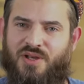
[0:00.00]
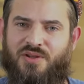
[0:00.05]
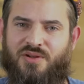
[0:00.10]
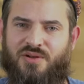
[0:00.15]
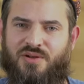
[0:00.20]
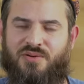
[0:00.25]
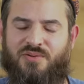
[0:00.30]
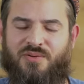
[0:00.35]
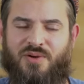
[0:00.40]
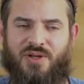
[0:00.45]
I
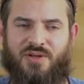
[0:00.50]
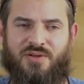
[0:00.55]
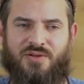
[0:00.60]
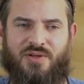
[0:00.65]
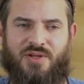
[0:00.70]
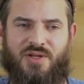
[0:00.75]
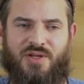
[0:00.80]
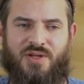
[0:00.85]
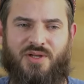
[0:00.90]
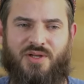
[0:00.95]
don't know why.
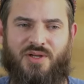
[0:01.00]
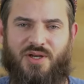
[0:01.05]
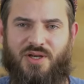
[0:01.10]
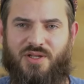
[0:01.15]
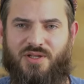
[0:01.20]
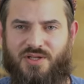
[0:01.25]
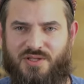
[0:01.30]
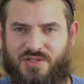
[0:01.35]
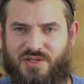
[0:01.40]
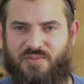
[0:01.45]

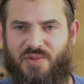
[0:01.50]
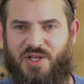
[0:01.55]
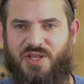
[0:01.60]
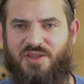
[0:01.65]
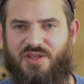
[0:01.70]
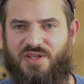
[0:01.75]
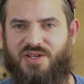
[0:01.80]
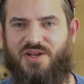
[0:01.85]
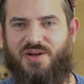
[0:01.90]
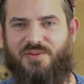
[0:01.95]
And that's the
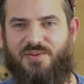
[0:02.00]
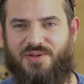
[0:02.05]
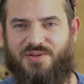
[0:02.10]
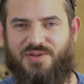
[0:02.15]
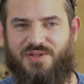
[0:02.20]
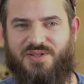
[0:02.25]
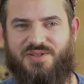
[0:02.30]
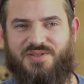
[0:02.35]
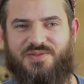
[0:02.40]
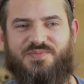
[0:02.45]
main thing
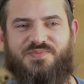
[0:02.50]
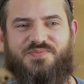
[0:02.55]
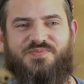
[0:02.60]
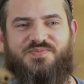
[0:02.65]
about it.